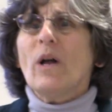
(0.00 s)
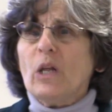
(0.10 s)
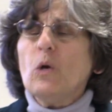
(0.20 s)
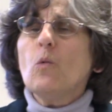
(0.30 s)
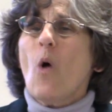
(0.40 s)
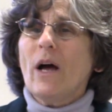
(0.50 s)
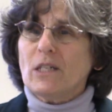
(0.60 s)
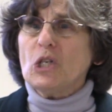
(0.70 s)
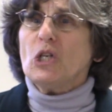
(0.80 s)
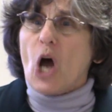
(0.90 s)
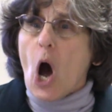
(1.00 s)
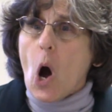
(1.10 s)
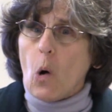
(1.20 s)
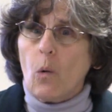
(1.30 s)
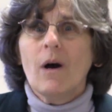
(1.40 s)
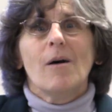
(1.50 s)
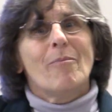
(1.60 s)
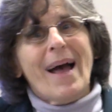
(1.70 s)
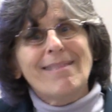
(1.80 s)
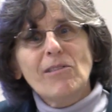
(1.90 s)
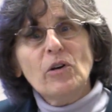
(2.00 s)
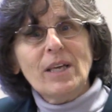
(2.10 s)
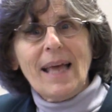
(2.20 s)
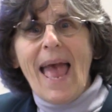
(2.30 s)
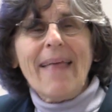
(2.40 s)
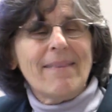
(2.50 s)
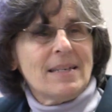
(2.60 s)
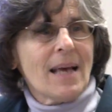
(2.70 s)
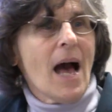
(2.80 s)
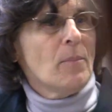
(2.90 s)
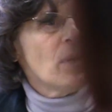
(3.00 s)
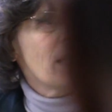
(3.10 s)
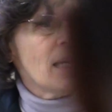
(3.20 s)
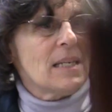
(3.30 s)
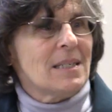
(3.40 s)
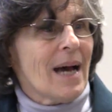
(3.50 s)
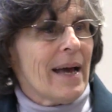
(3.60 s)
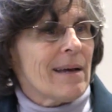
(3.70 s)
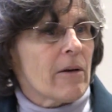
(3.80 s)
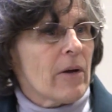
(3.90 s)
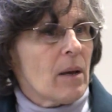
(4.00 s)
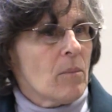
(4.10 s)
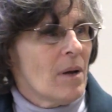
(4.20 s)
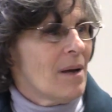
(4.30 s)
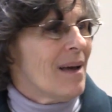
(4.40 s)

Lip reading: What do you want to know by looking at this complicated diagram?